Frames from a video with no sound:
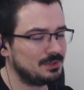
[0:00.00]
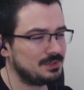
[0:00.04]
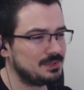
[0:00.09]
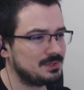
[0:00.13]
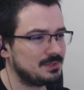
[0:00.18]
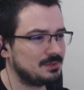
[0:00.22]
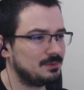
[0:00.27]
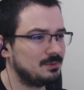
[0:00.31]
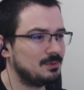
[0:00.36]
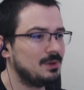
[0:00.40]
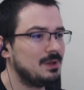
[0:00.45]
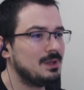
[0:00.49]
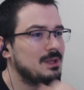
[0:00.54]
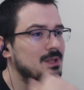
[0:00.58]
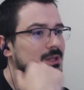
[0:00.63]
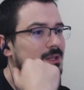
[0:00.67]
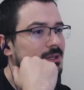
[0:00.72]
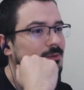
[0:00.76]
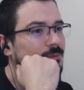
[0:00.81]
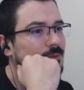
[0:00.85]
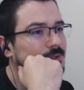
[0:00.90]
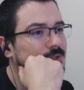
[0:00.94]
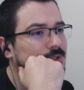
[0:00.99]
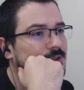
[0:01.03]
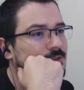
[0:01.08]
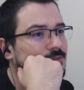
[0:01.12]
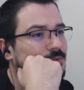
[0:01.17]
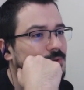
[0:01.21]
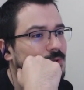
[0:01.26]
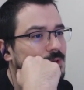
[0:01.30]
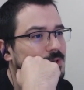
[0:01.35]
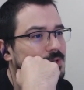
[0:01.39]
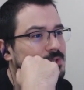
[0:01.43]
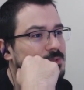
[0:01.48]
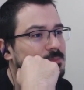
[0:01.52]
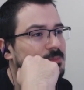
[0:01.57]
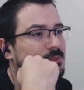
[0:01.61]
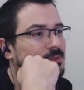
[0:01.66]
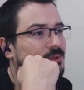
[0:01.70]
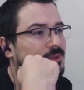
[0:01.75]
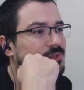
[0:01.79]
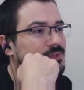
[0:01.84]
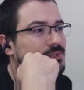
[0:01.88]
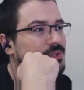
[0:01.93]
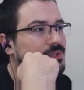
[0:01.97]
So what have we
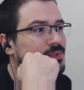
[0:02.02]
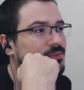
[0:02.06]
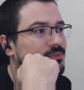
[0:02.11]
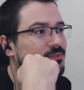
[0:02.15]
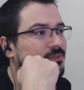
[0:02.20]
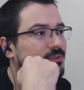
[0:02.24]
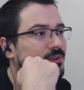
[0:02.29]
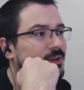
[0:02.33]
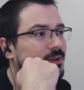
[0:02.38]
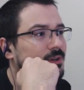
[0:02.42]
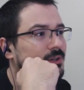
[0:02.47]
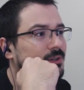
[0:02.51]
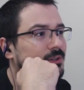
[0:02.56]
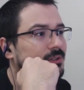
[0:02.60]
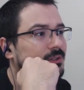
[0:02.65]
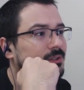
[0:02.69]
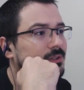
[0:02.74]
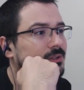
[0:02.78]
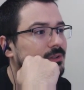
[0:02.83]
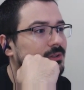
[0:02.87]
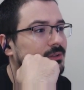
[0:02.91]
explored so far?